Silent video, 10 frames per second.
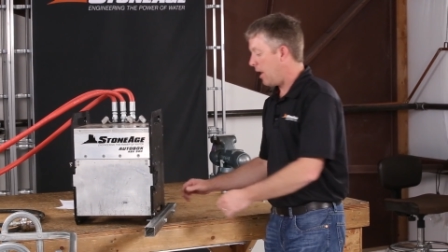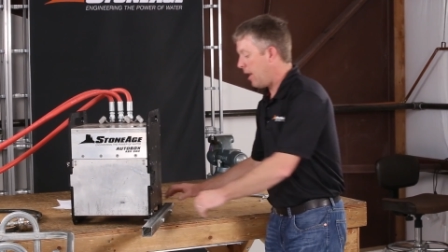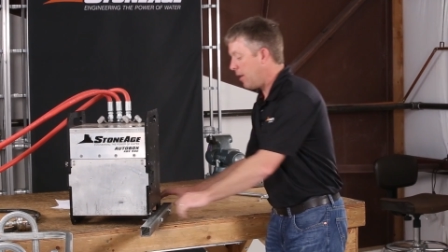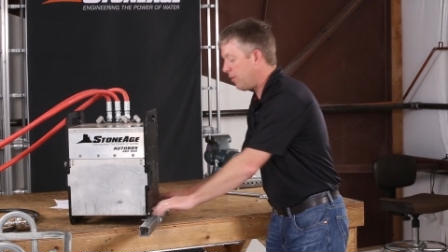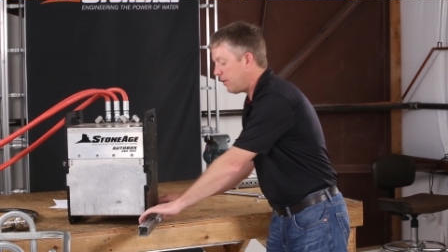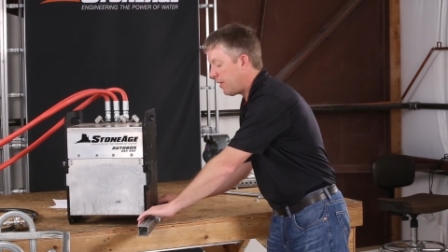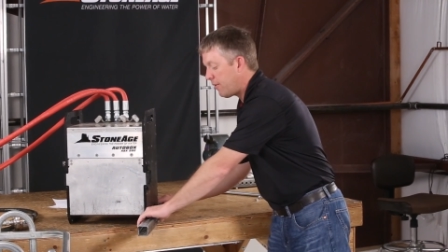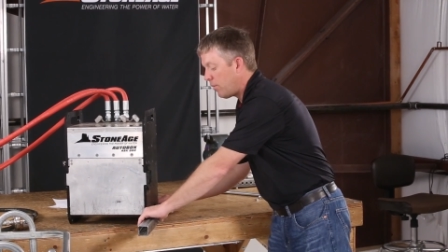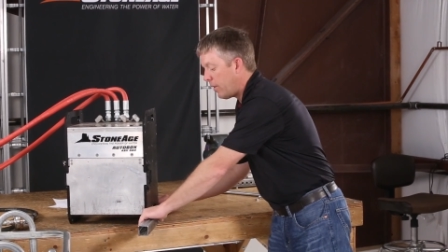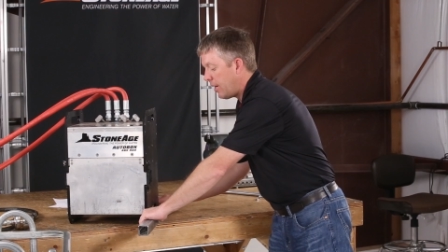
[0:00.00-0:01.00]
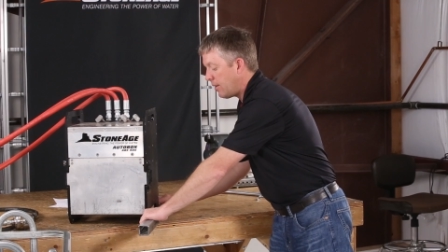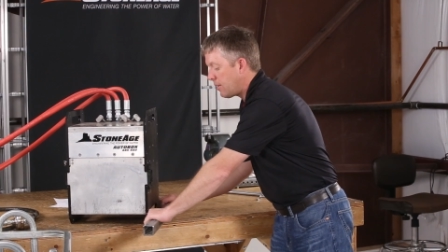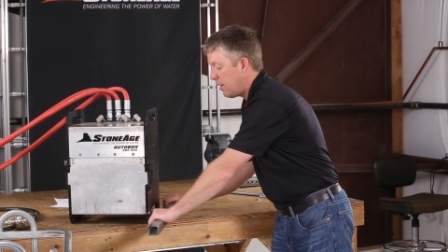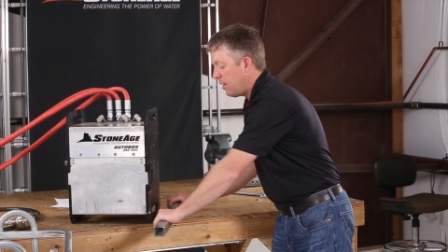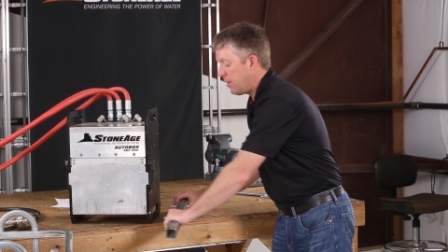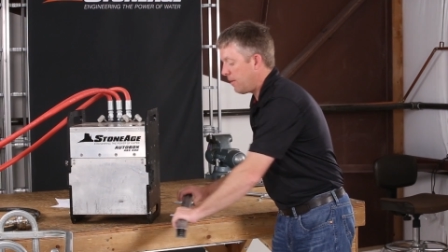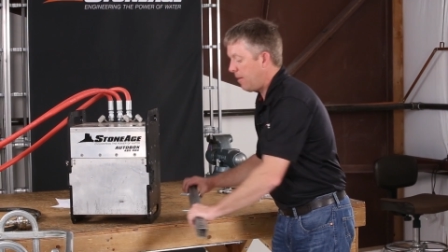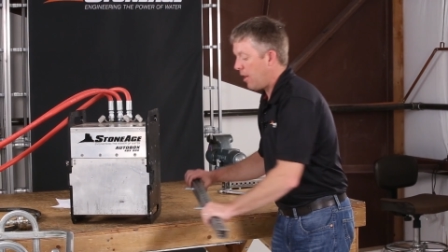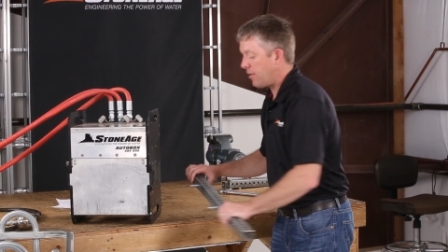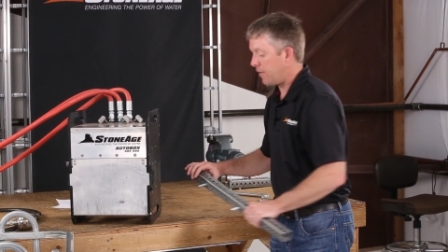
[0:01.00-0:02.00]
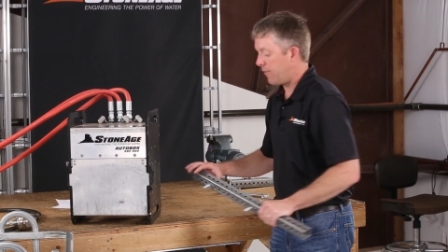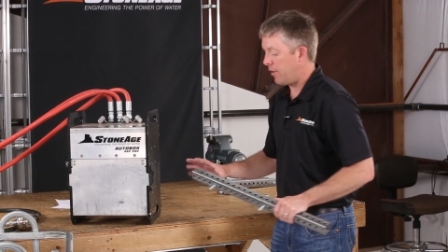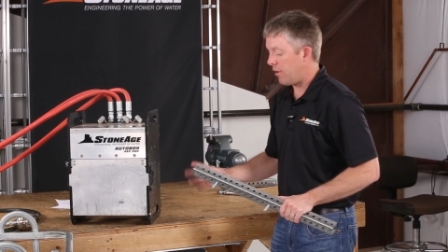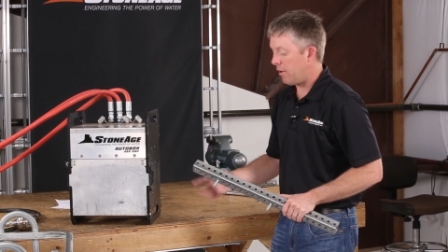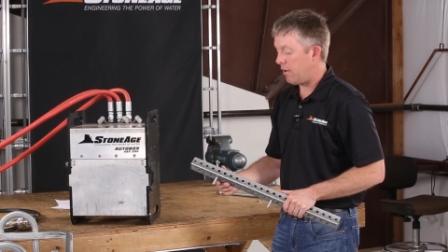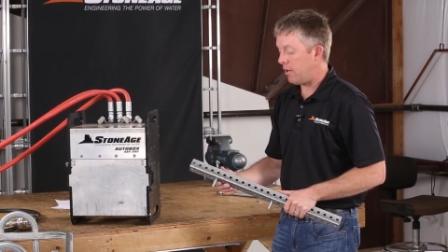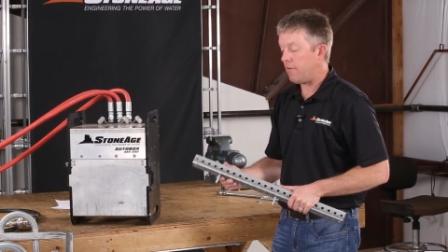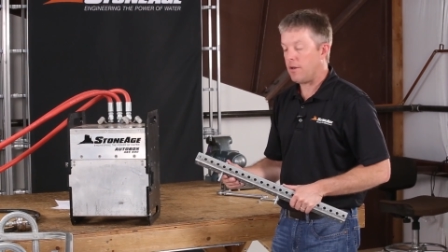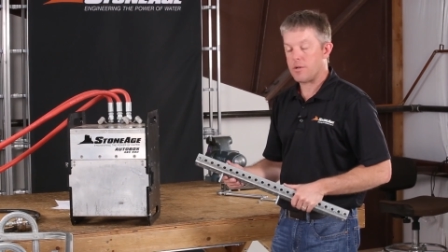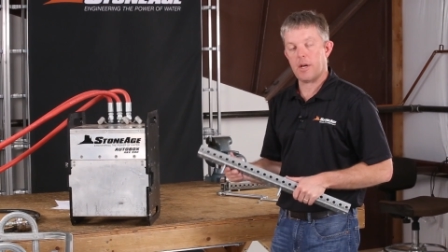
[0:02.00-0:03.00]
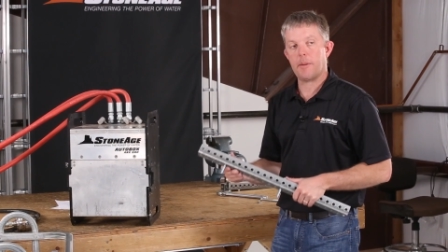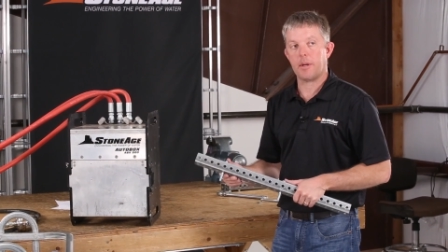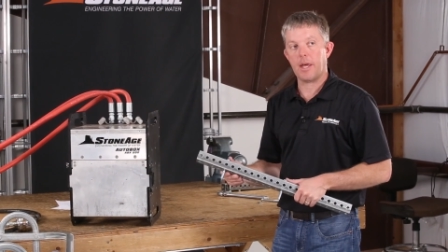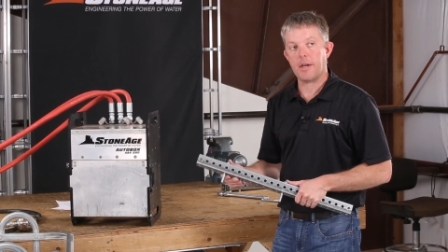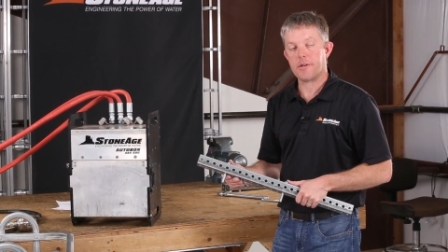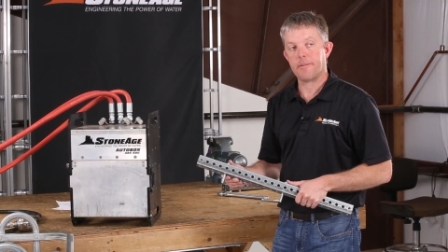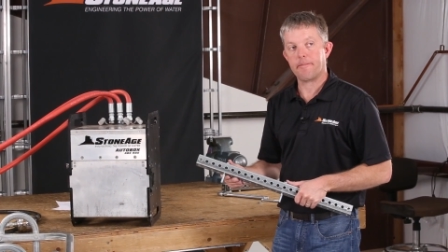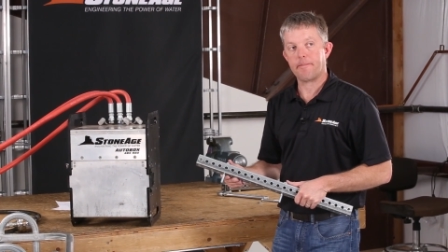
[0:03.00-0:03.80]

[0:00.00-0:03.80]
and with different ways to mount it for your individual application.